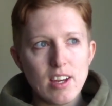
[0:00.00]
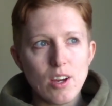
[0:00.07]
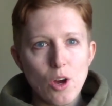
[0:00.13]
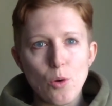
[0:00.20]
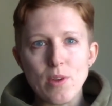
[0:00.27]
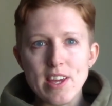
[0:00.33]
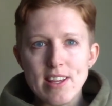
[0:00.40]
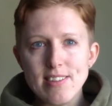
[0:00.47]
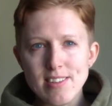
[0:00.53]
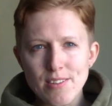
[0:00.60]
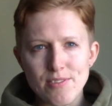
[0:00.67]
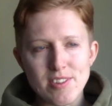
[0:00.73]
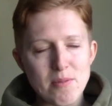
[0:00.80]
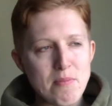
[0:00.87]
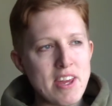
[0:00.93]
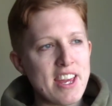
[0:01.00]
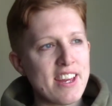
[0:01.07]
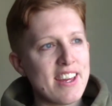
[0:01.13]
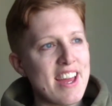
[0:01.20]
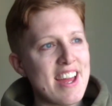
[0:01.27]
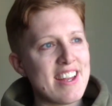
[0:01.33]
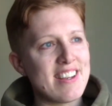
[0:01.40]
cohesive to
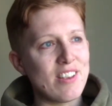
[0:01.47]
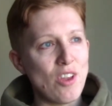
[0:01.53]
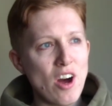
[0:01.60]
me and